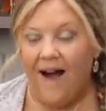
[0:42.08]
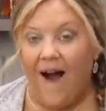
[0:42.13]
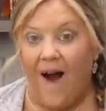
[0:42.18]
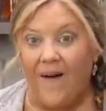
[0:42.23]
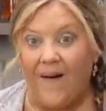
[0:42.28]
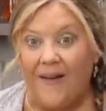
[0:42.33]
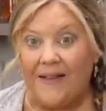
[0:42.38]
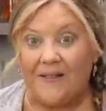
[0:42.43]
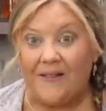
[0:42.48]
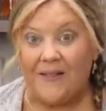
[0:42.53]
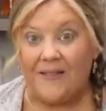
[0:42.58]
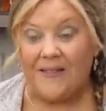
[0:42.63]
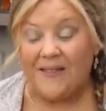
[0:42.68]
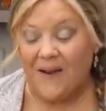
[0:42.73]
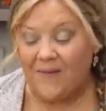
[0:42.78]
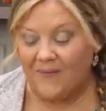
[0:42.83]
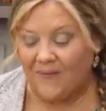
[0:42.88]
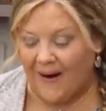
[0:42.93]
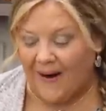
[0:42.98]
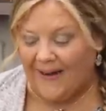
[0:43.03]
All right, so let's
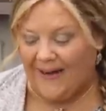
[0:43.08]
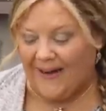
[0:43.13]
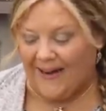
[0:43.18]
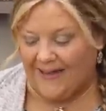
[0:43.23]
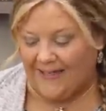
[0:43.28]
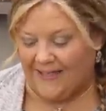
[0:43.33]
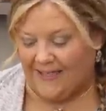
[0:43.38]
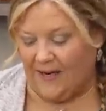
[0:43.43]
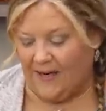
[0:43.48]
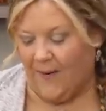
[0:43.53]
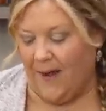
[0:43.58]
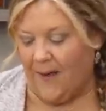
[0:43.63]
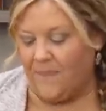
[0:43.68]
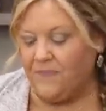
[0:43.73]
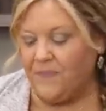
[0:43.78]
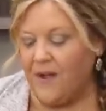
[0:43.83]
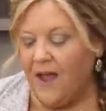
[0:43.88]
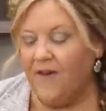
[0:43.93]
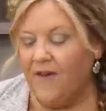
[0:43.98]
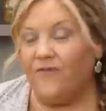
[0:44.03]
get right into it.
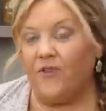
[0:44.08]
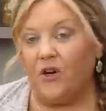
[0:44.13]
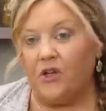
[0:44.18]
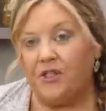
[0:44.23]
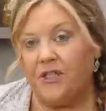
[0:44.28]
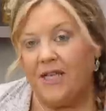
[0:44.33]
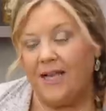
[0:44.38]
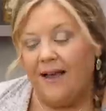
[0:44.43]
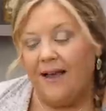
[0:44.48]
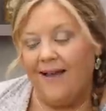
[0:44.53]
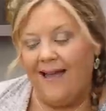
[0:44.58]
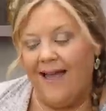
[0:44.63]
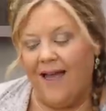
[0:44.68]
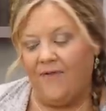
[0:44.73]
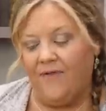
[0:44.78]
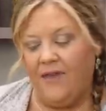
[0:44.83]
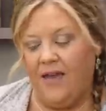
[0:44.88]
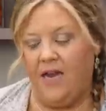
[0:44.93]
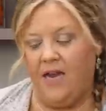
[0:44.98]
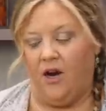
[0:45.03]
First thing I
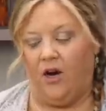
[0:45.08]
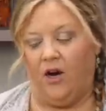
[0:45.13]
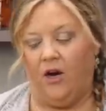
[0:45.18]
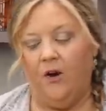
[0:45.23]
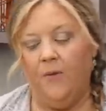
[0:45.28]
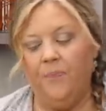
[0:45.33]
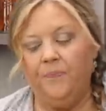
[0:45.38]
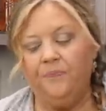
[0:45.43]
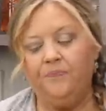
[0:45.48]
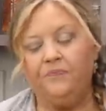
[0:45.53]
have here